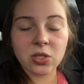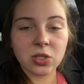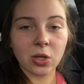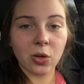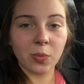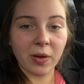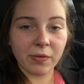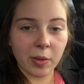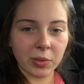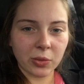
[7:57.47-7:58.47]
So my
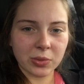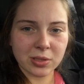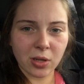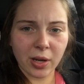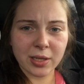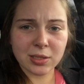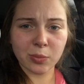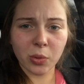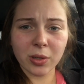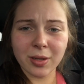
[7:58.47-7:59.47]
family was not as
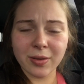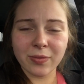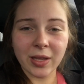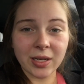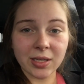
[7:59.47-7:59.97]
supportive. They